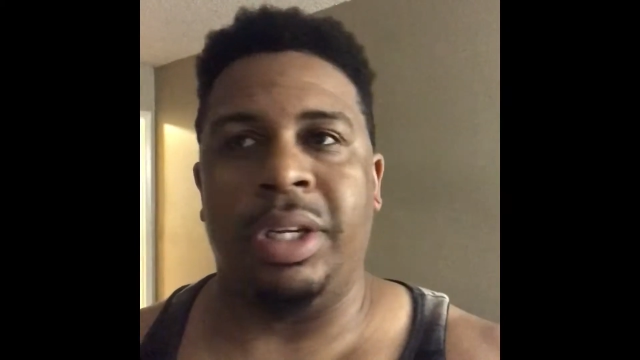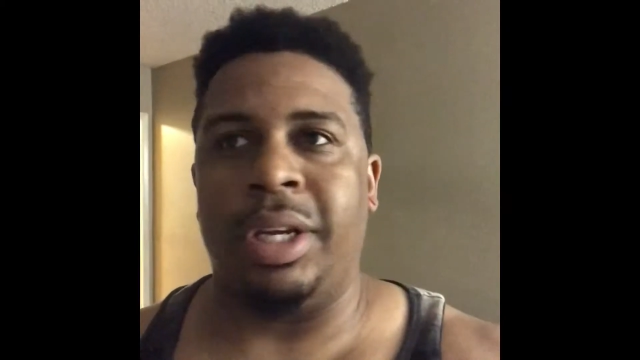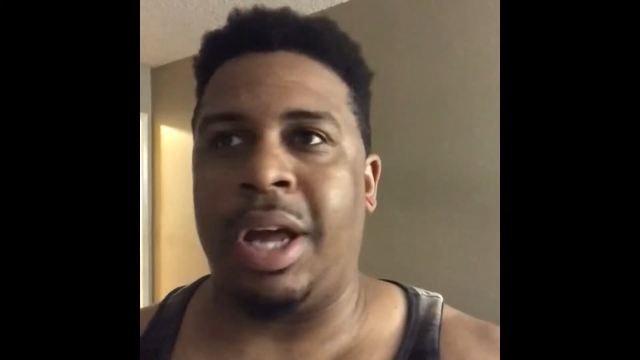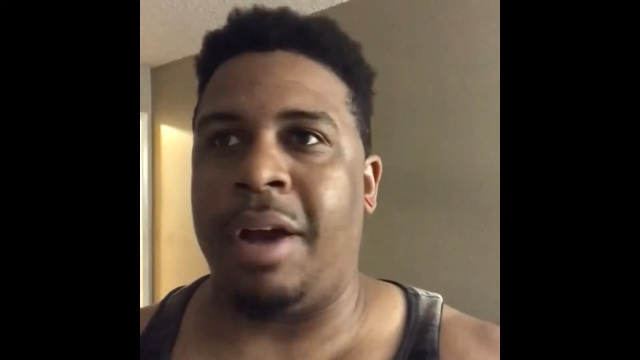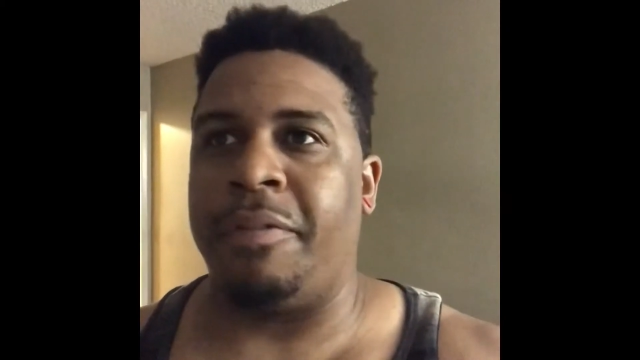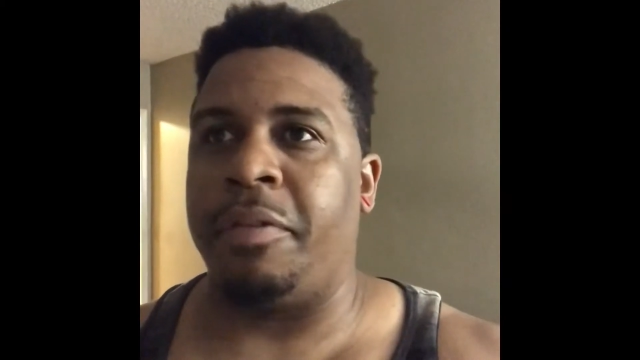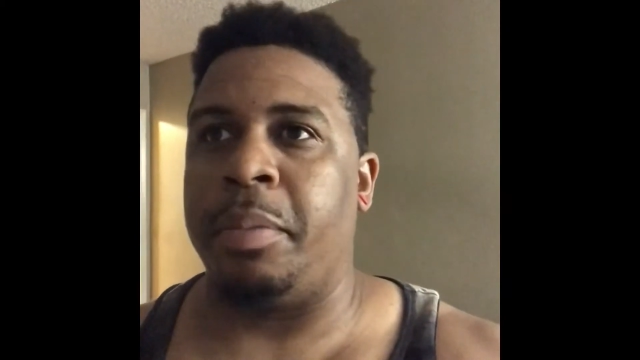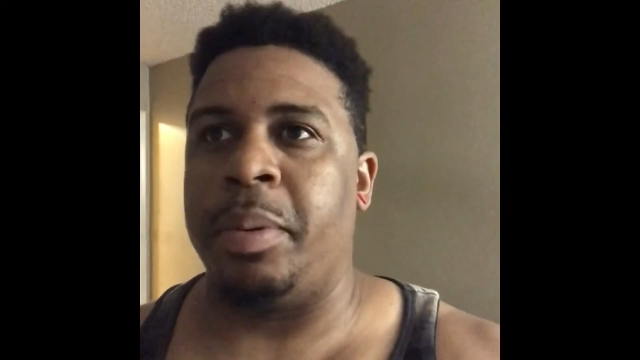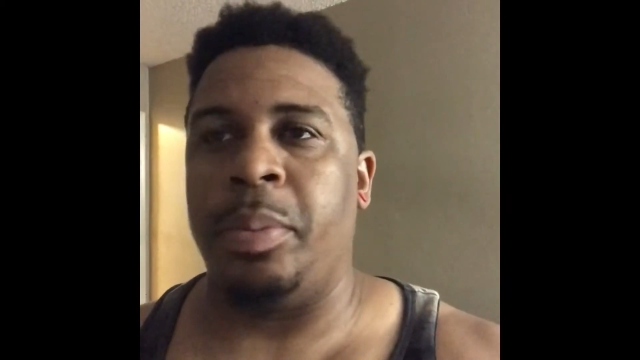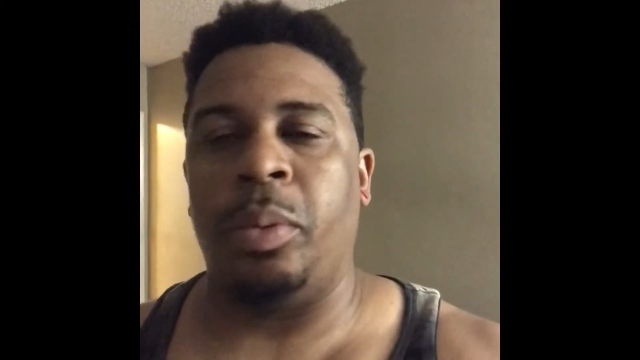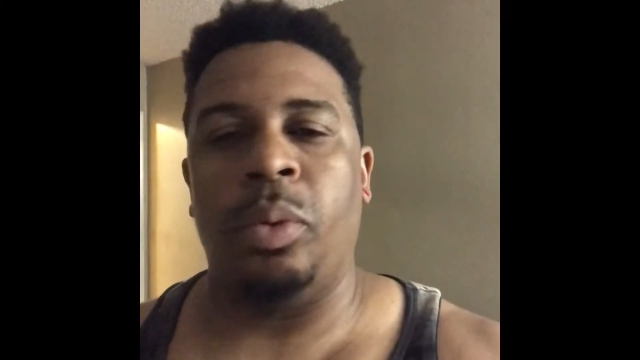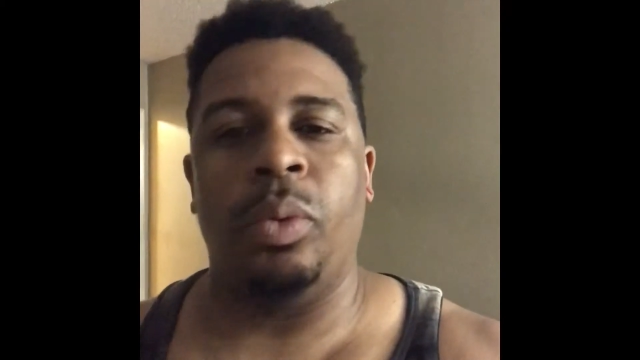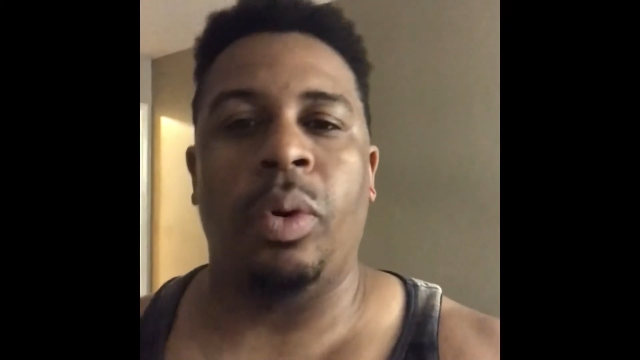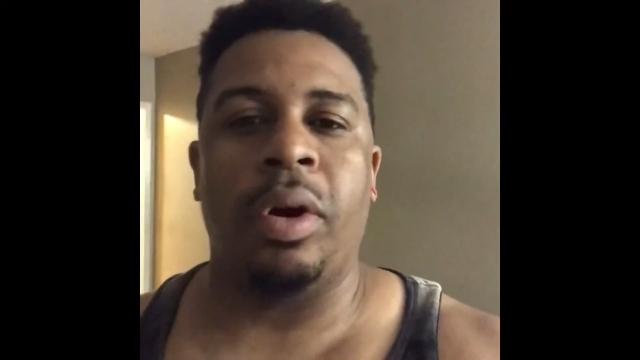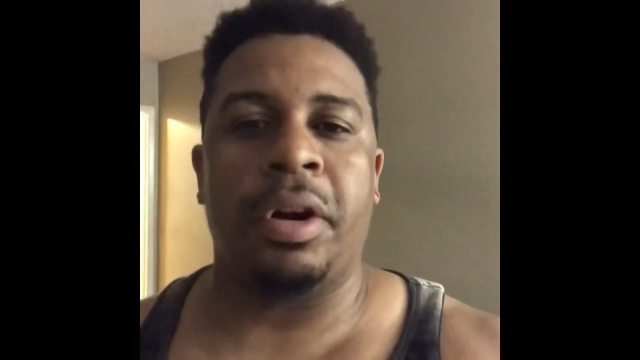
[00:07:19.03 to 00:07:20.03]
not for people
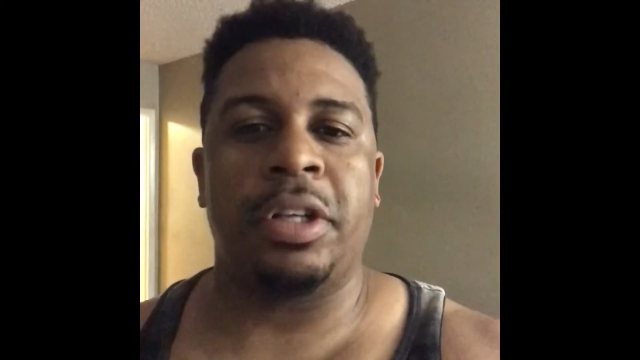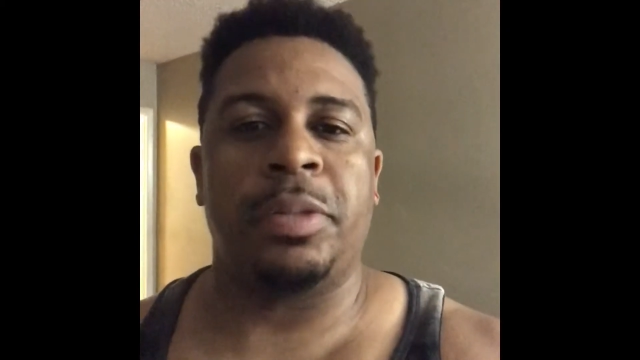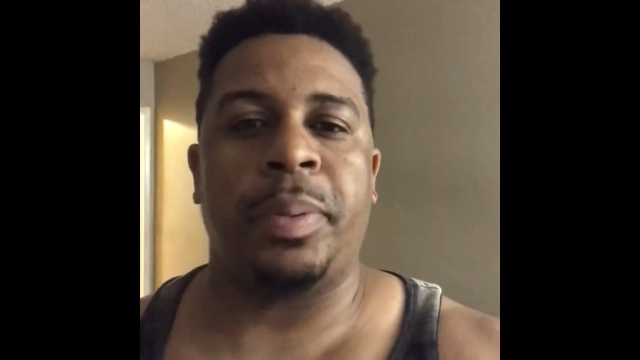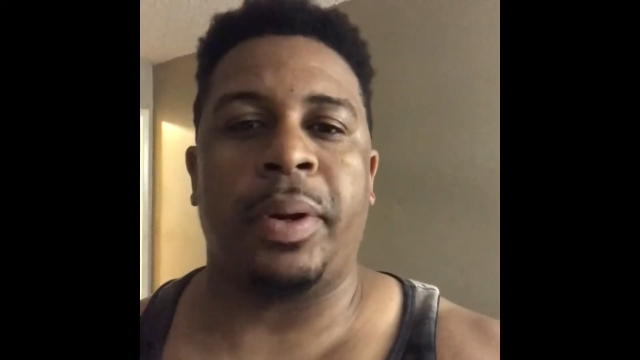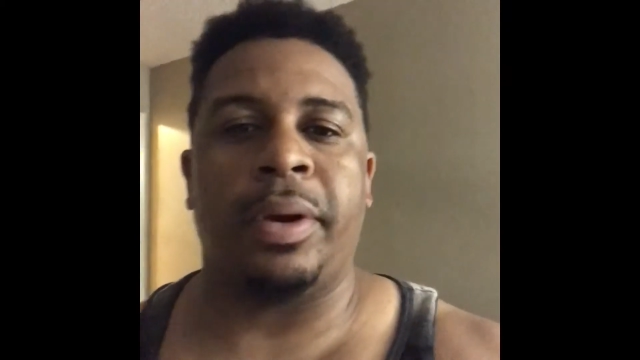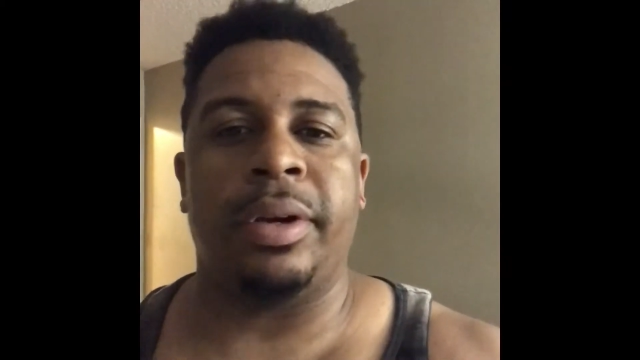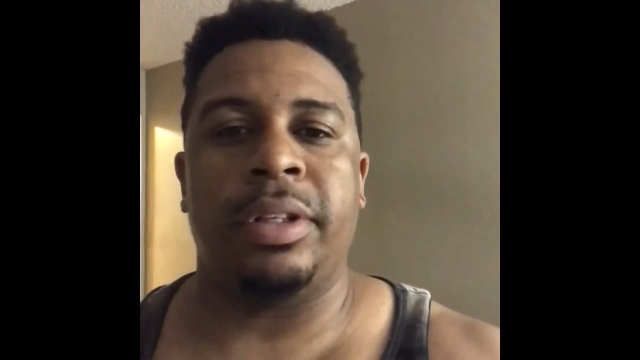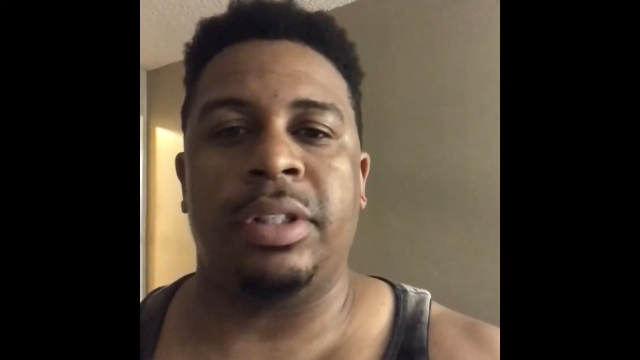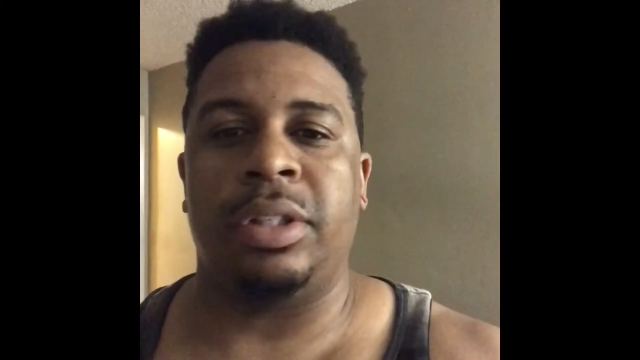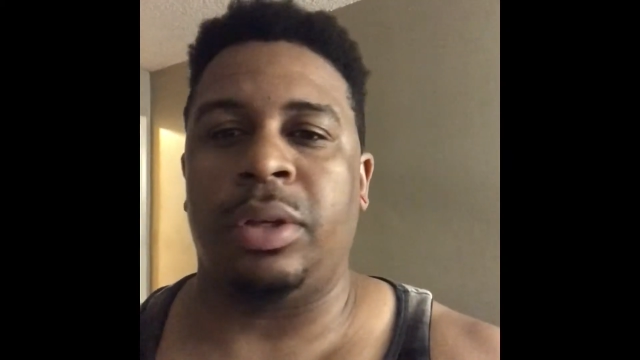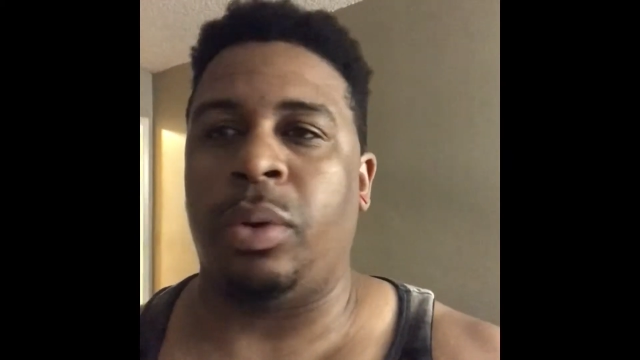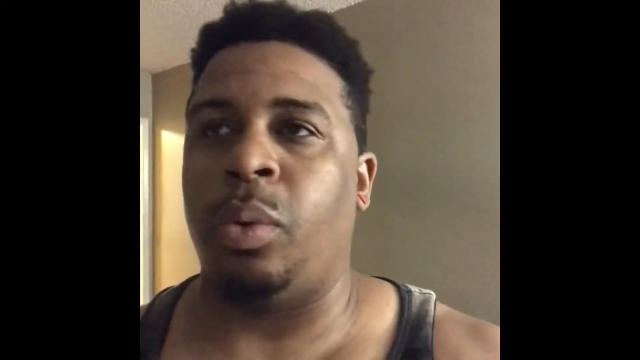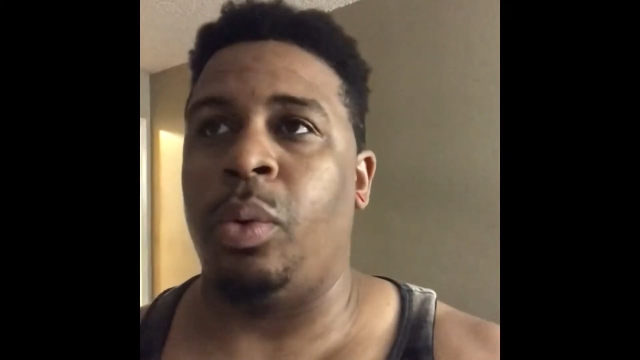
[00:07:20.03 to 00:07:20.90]
who are experienced,